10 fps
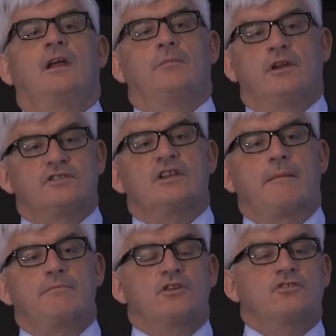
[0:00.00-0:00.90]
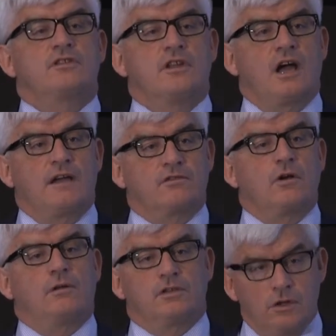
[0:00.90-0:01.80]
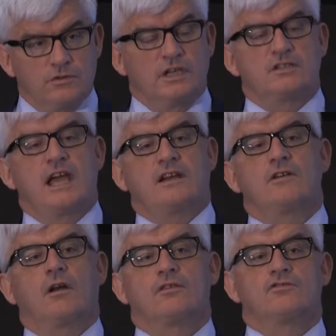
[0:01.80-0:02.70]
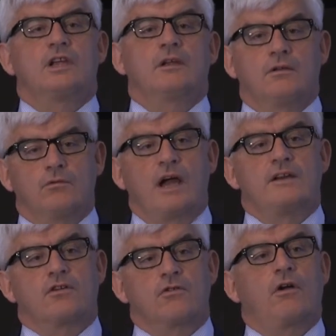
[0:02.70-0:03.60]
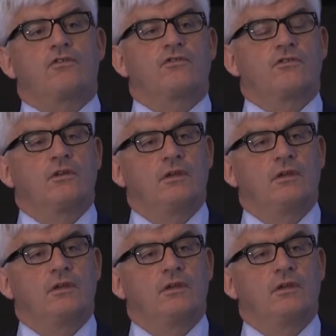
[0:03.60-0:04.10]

But it's an ambition that I've got, using technology right across